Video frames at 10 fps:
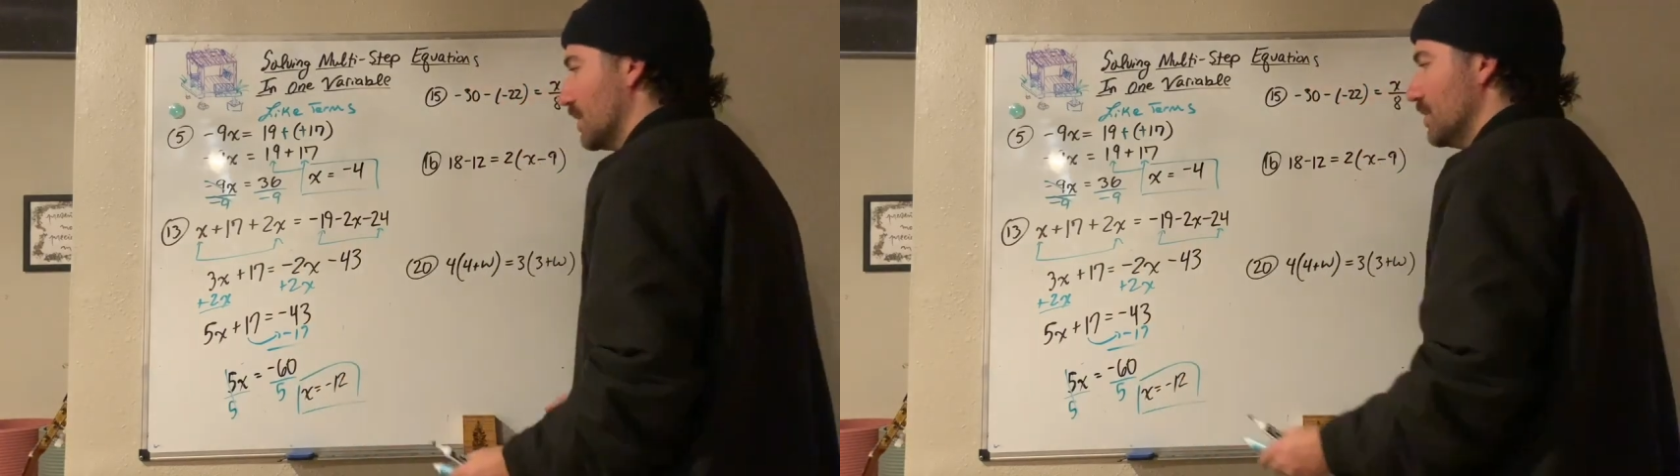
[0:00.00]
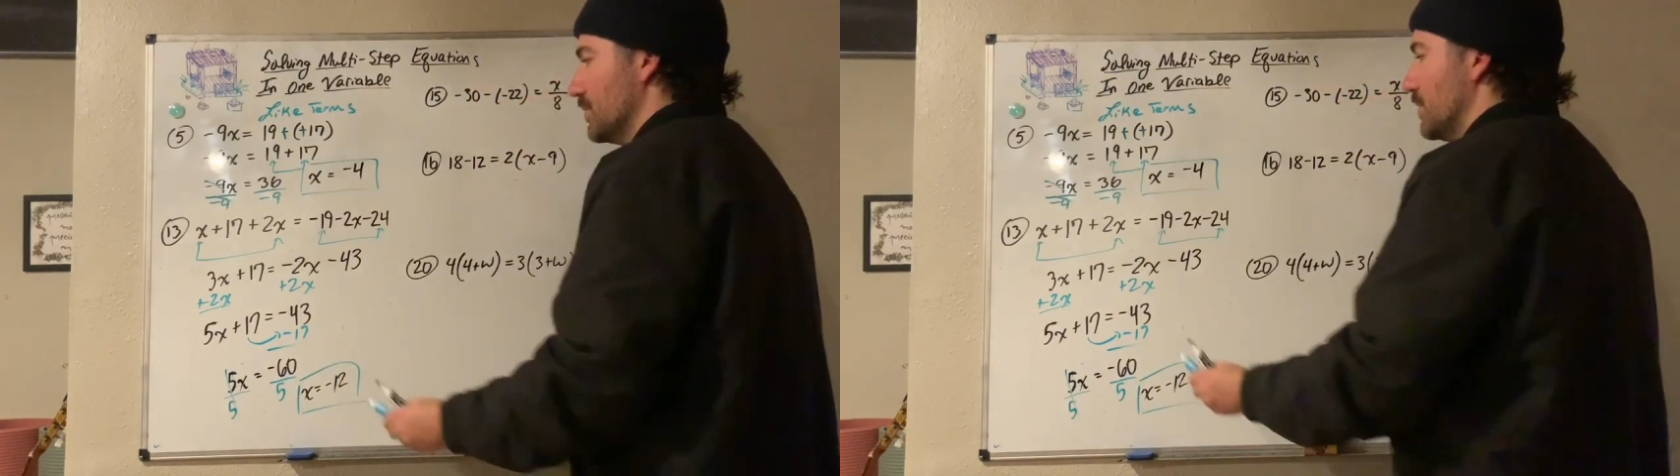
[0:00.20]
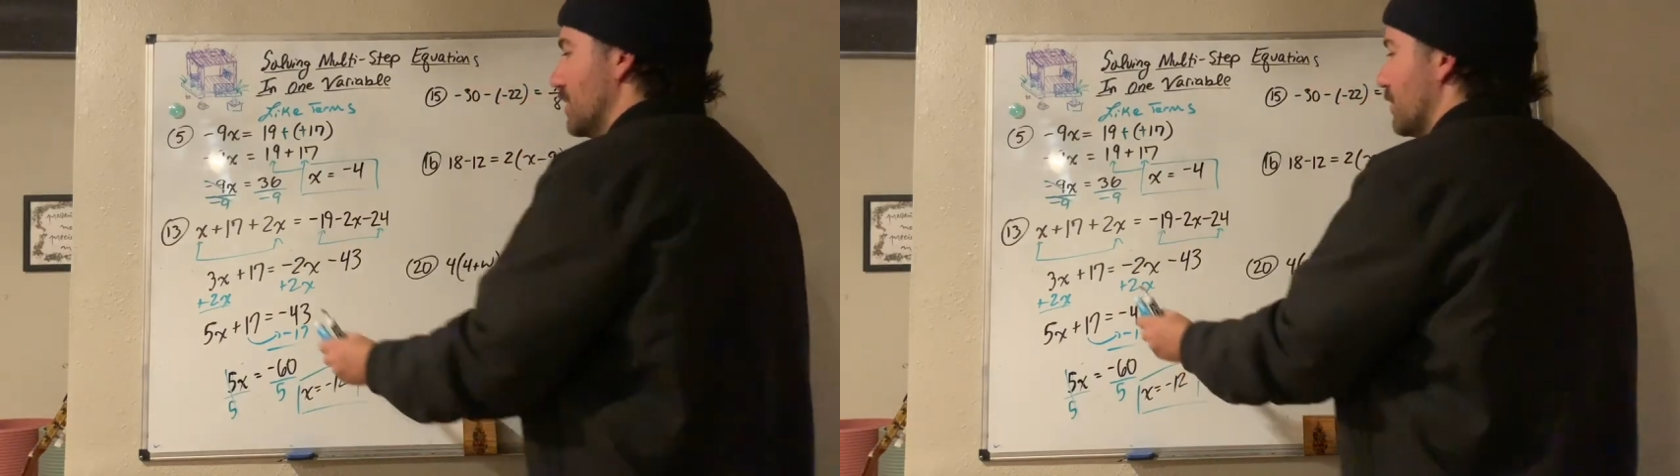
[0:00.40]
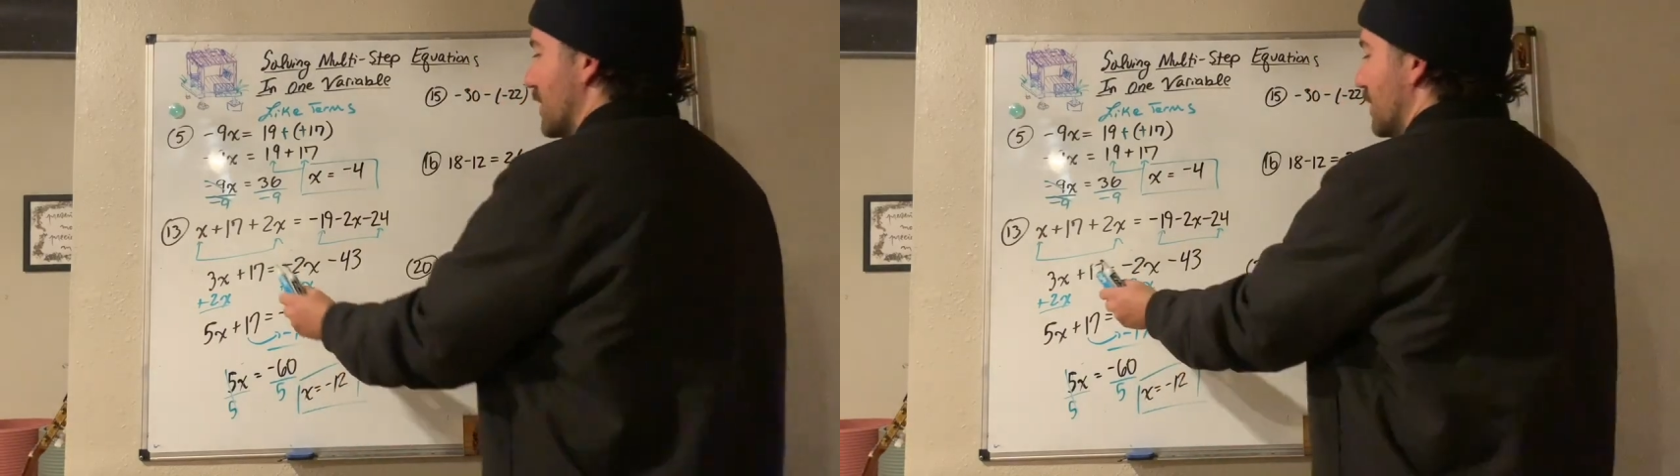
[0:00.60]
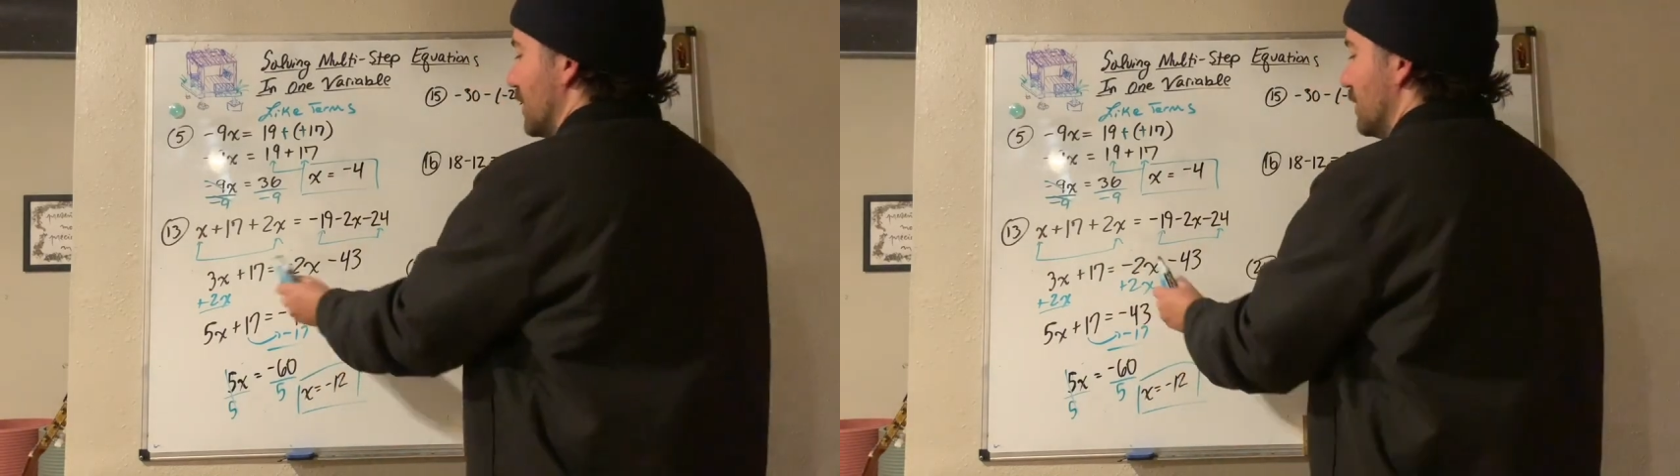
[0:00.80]
So we can work
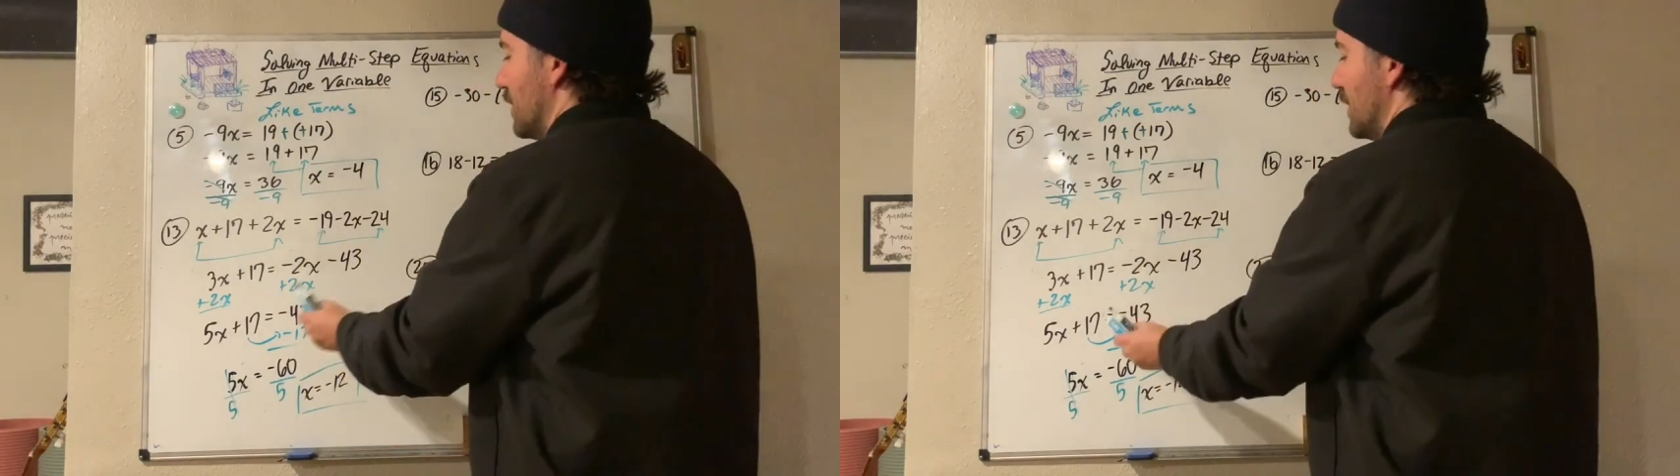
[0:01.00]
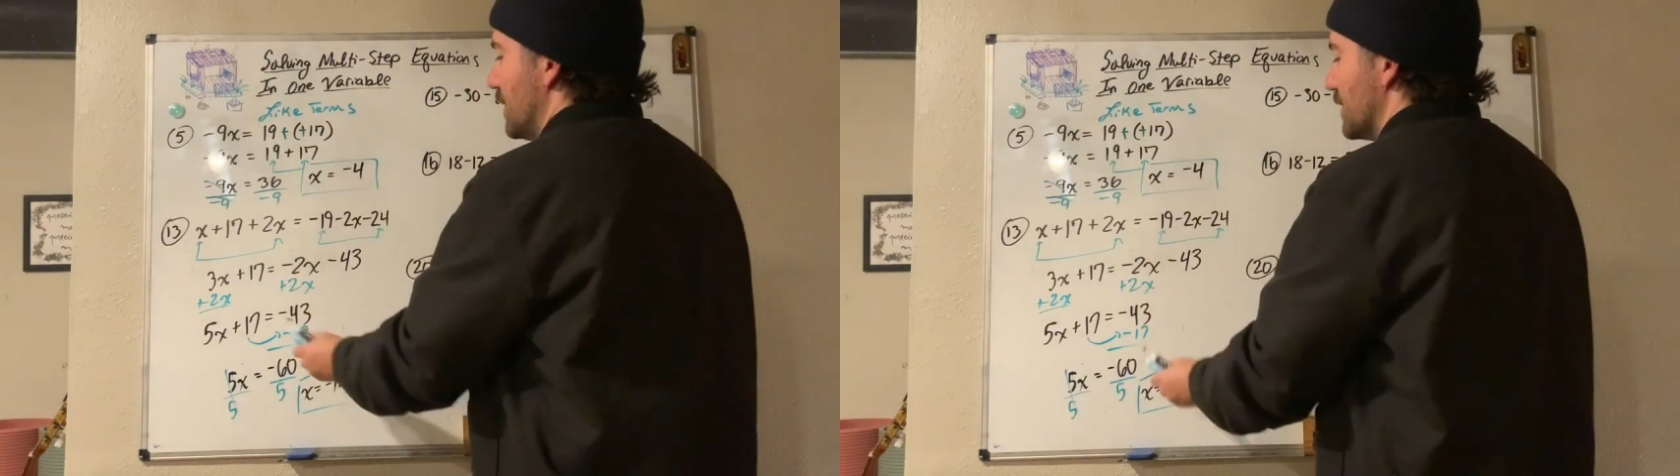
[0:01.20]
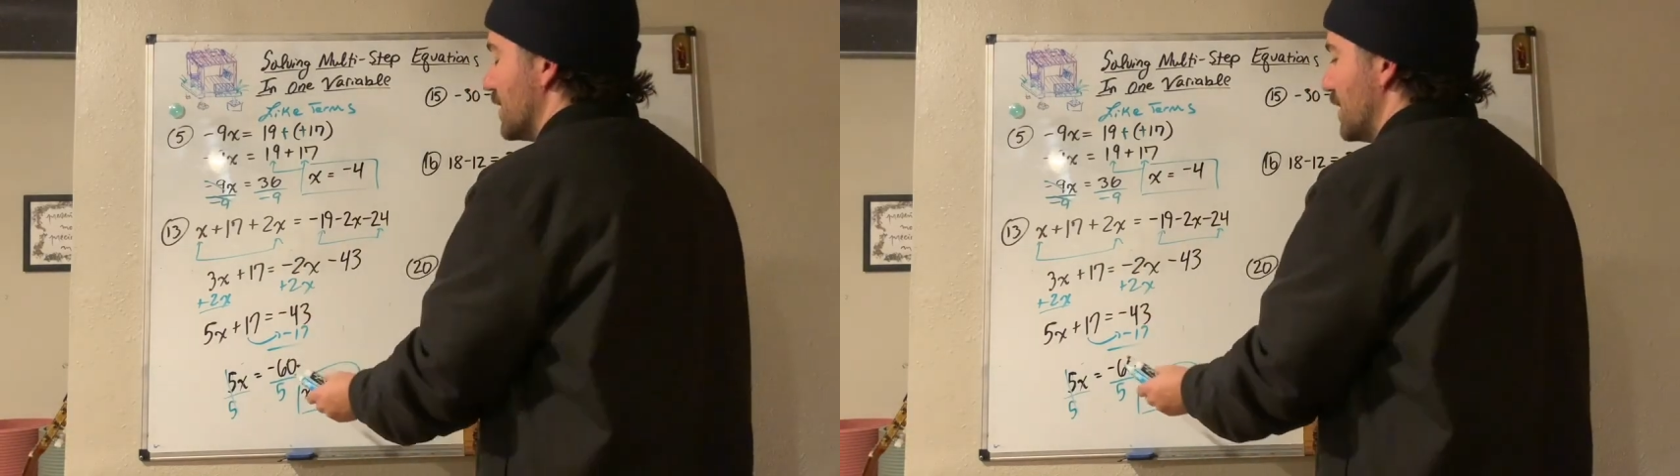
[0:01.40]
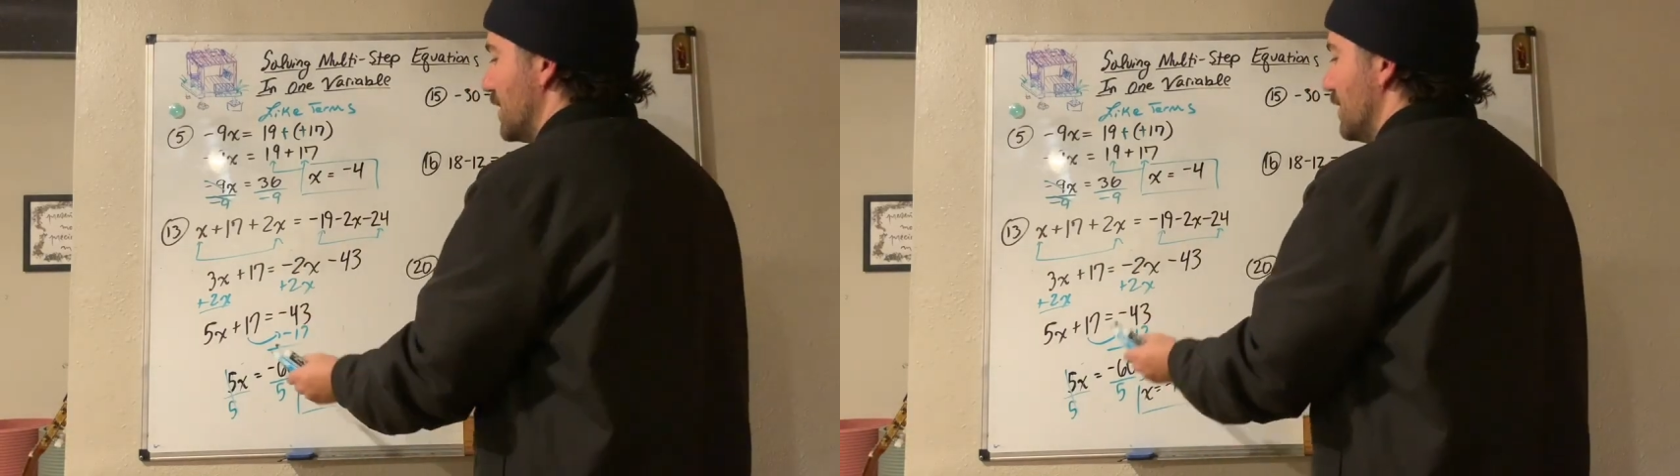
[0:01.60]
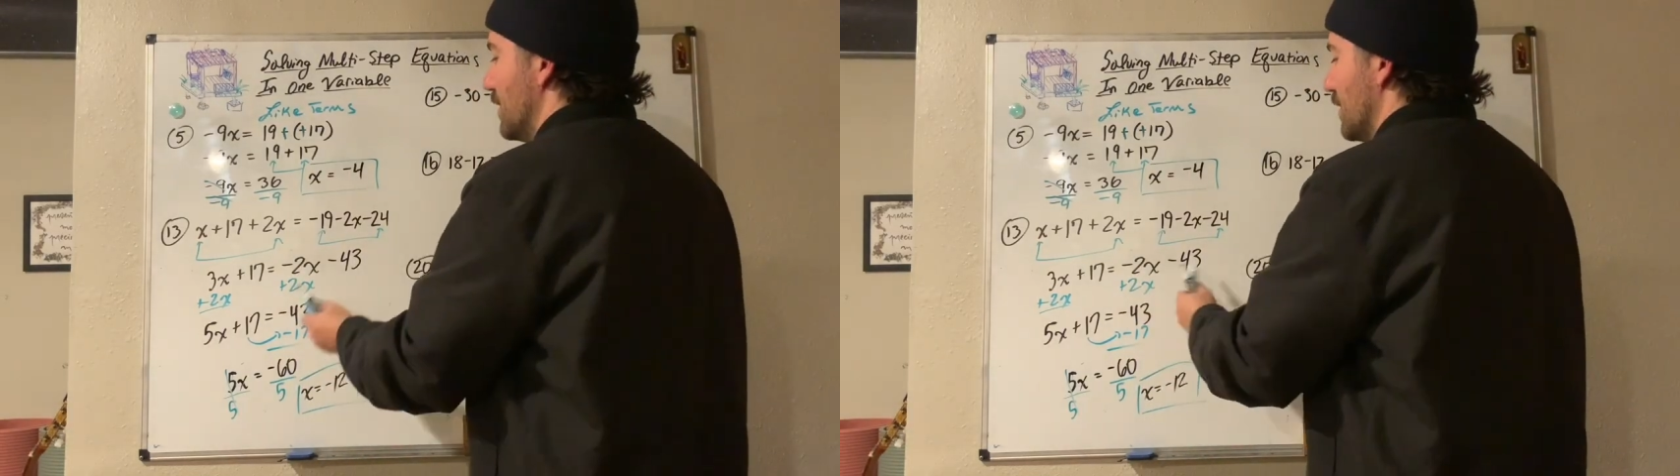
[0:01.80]
a little on each side,